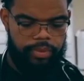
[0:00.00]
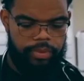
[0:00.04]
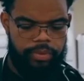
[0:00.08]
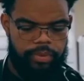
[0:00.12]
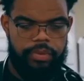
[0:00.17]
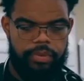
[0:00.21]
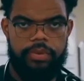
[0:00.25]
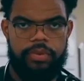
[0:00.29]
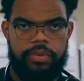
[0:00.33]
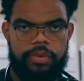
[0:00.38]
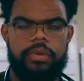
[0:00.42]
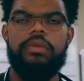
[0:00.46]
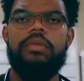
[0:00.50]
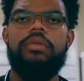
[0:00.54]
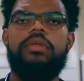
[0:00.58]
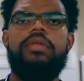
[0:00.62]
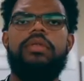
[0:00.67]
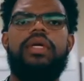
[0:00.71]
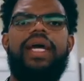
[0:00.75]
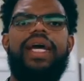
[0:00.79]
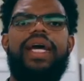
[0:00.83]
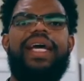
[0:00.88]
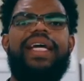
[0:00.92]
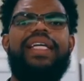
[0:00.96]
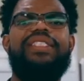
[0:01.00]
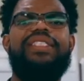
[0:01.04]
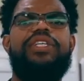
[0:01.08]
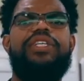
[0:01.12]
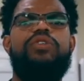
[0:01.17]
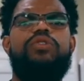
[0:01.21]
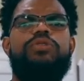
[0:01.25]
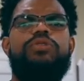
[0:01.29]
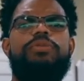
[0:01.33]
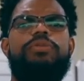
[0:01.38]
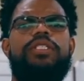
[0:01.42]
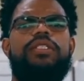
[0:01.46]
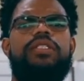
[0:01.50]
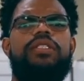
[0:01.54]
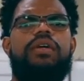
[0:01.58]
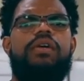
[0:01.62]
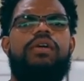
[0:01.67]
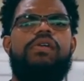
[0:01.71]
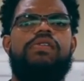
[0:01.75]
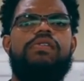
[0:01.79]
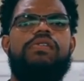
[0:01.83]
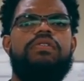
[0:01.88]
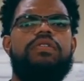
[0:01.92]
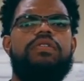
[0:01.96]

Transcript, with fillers: Made it past that situation